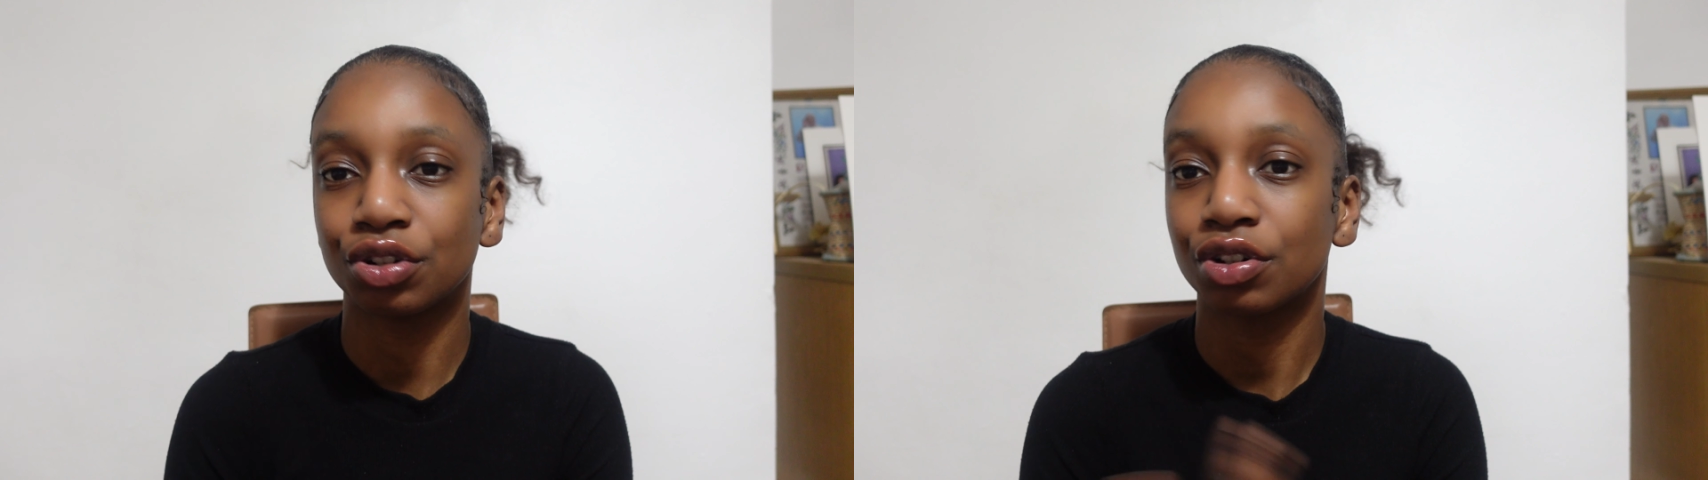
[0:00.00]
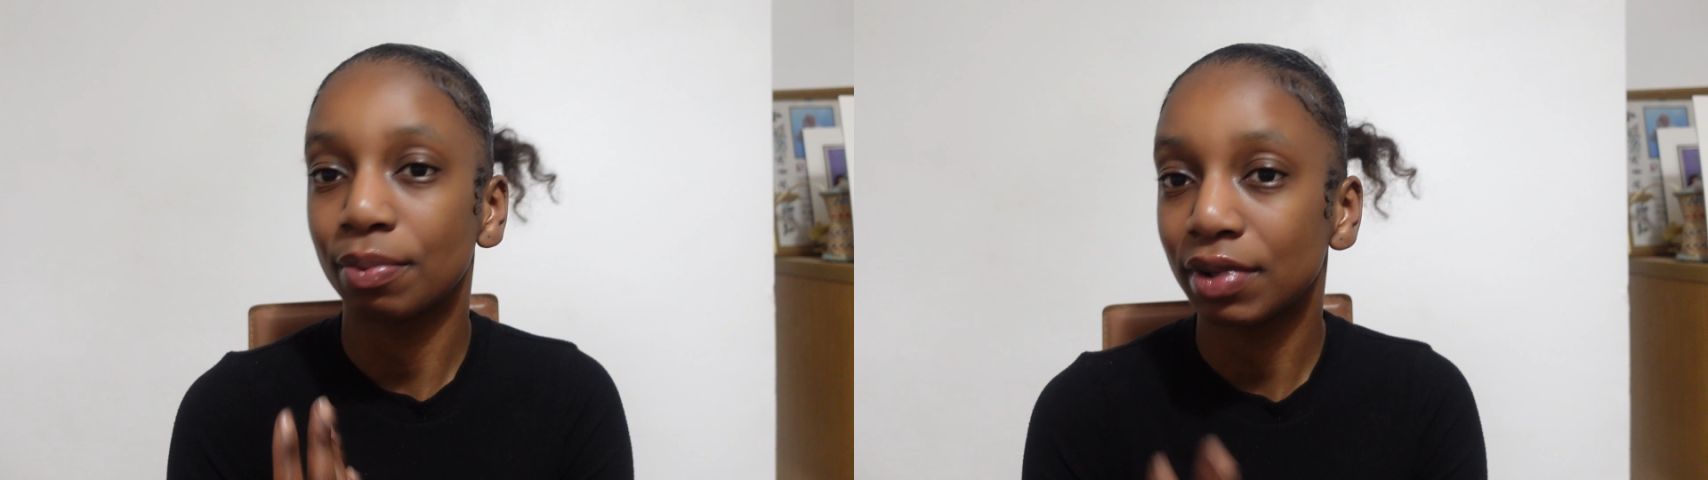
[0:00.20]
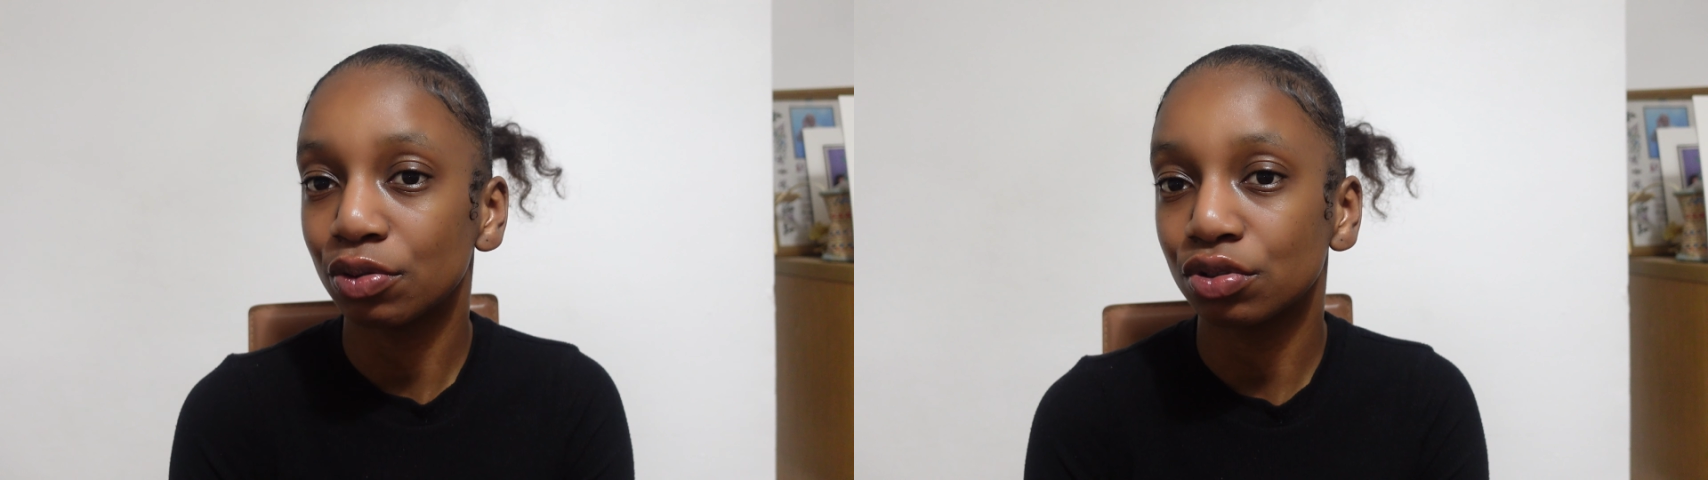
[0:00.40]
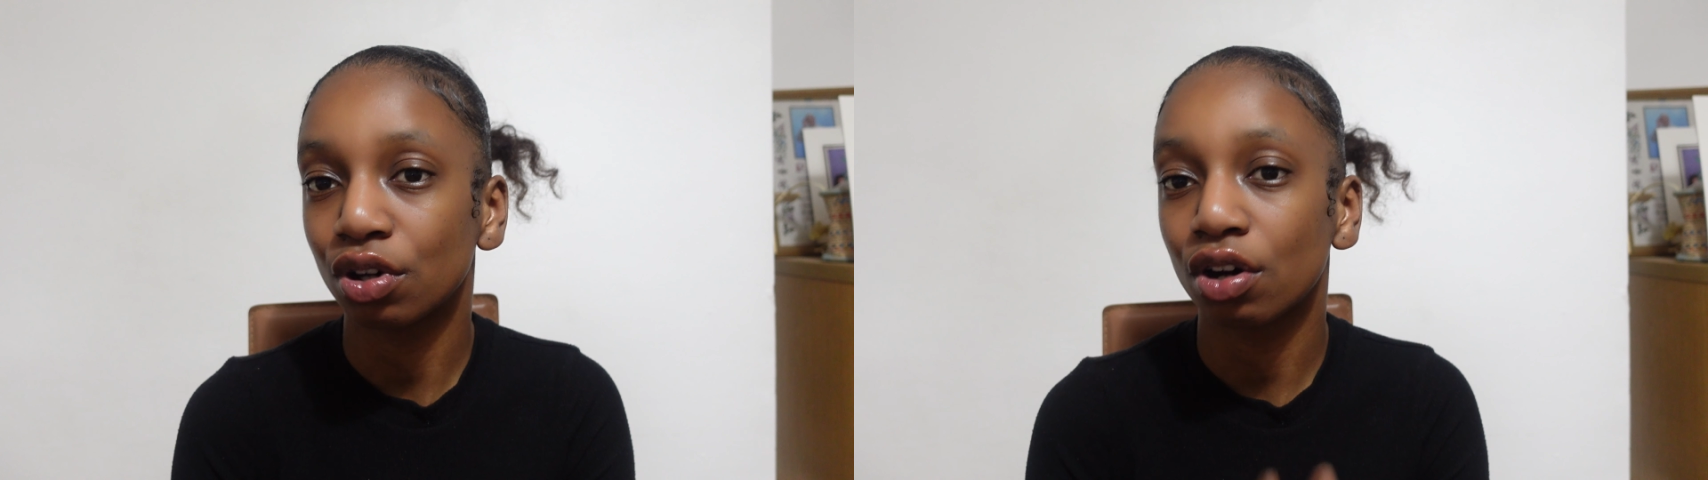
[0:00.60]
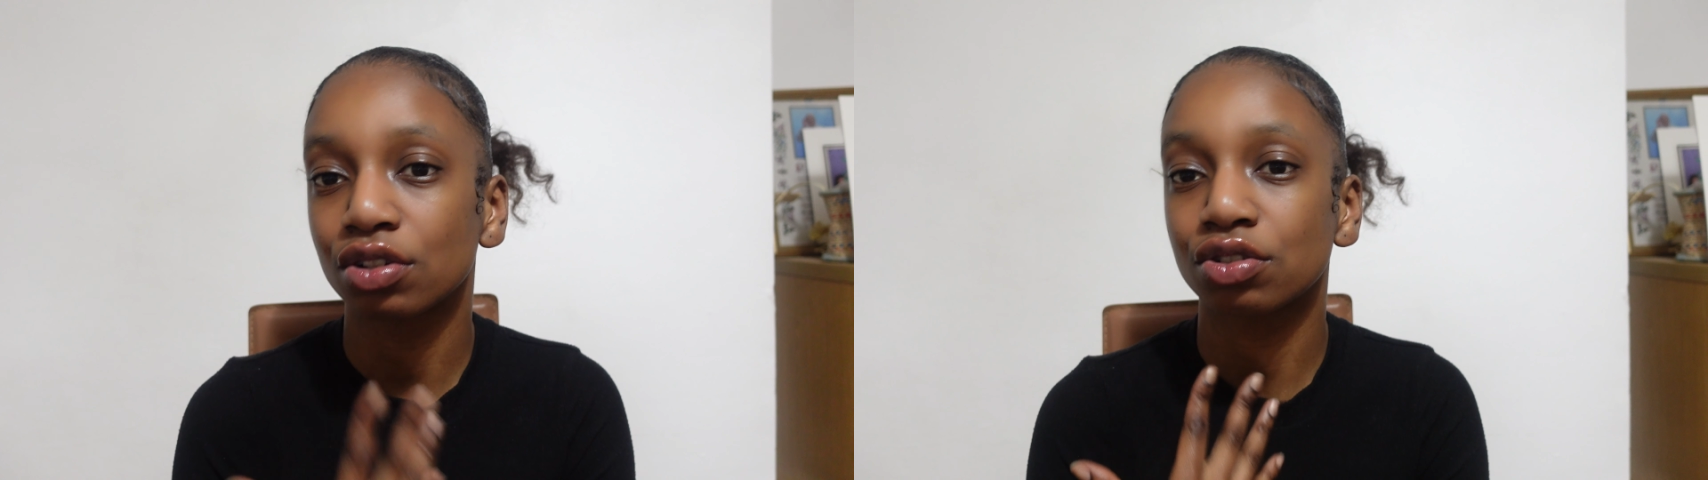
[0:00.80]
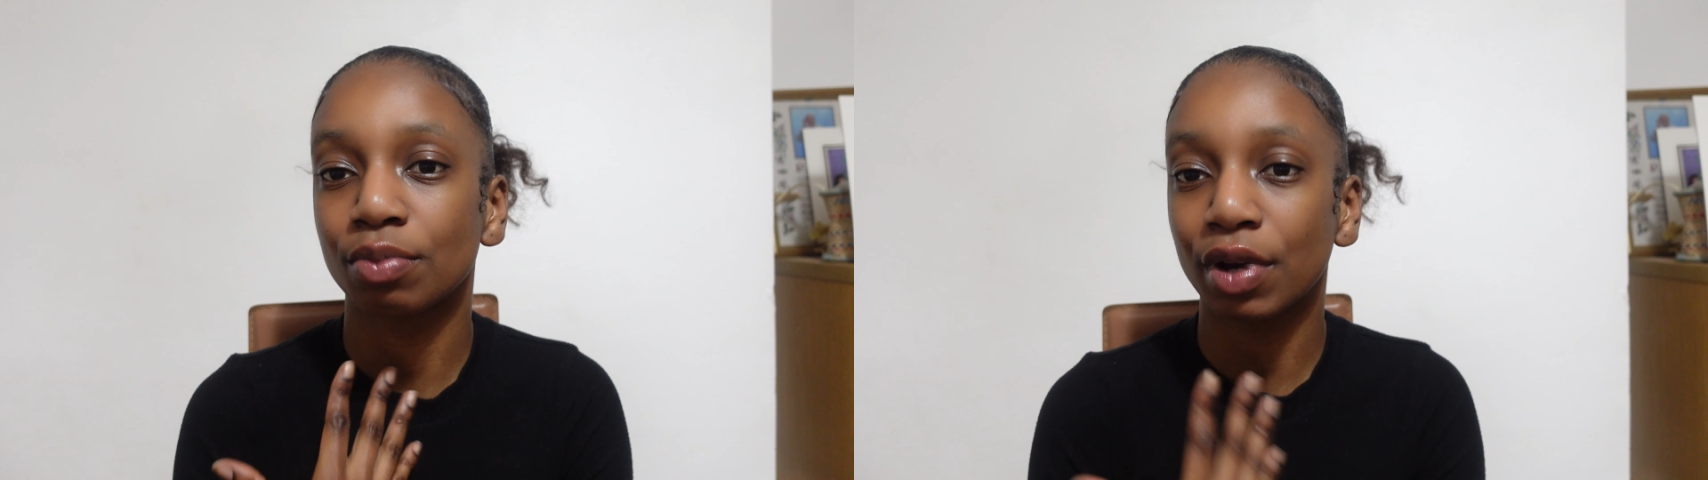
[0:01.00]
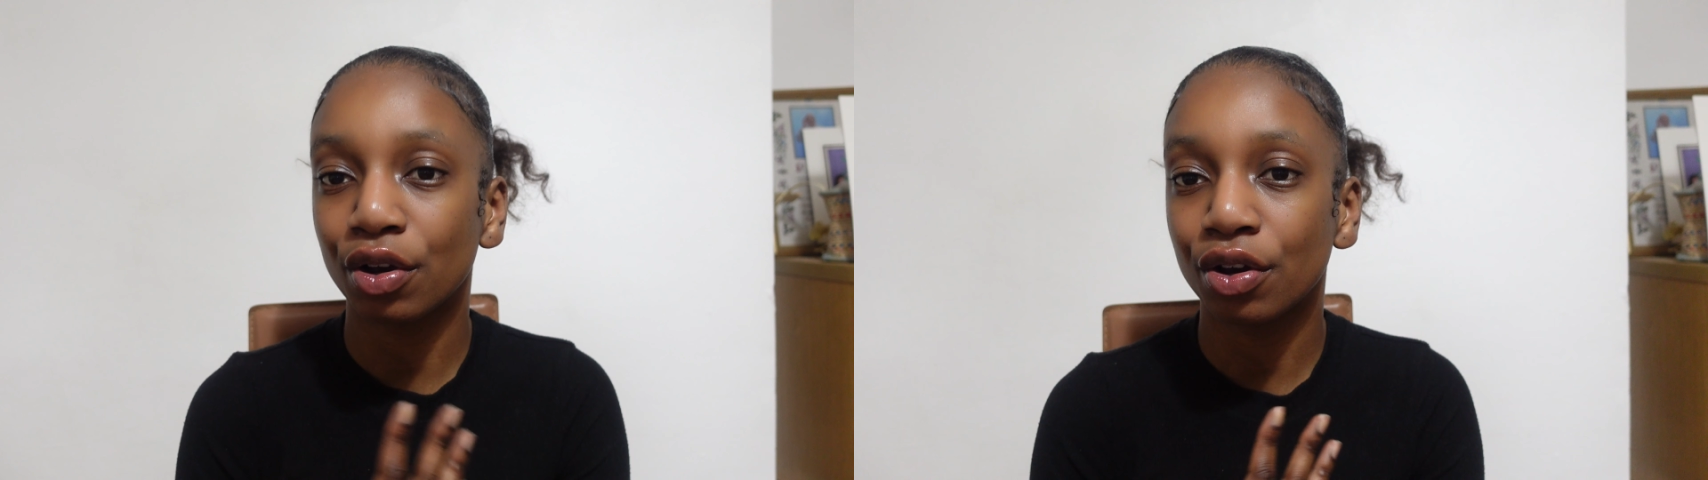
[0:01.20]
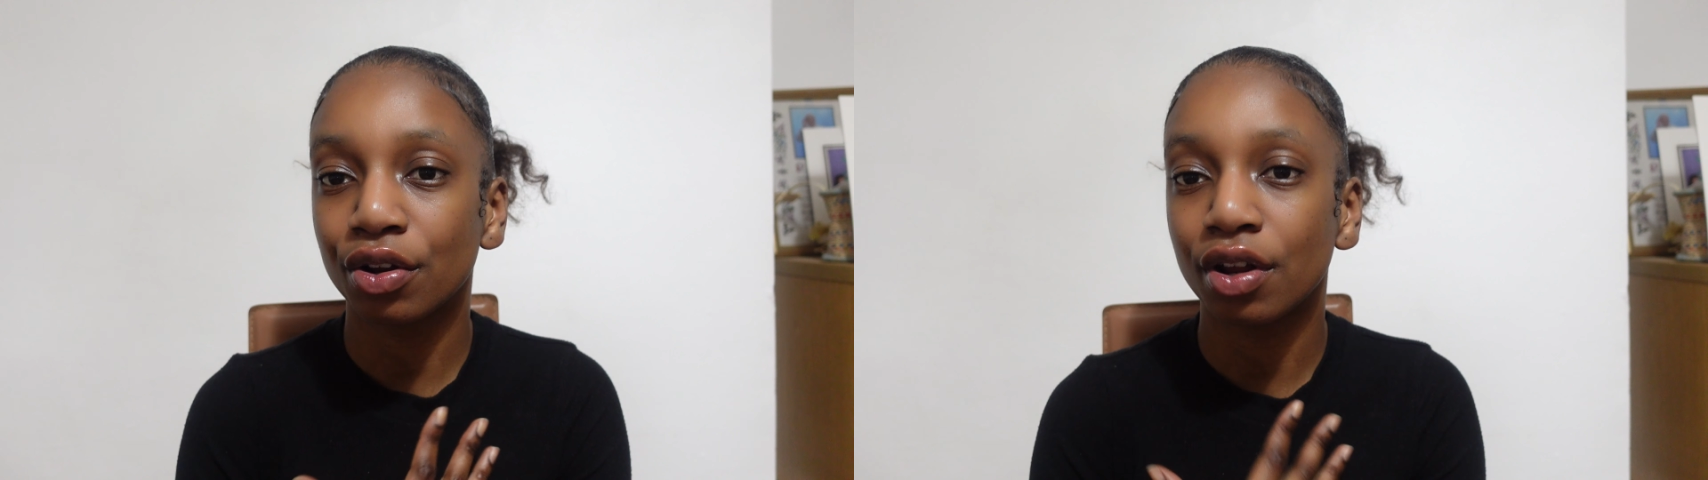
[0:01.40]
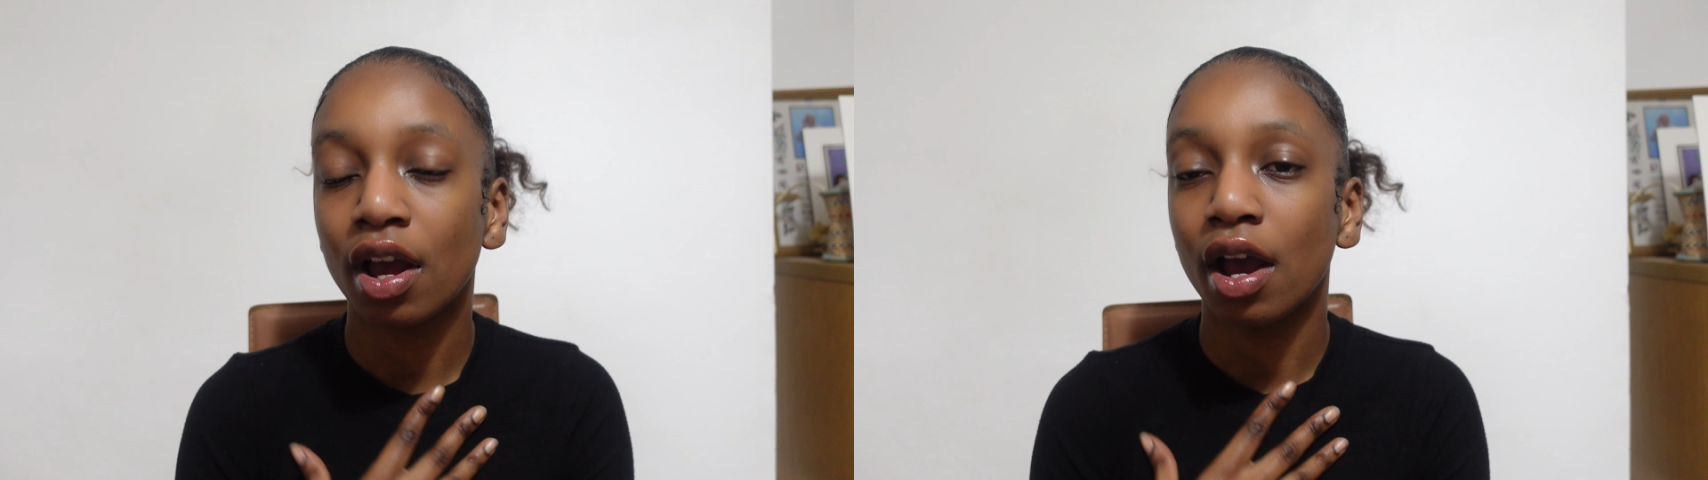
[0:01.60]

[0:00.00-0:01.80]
complete all tasks on my own.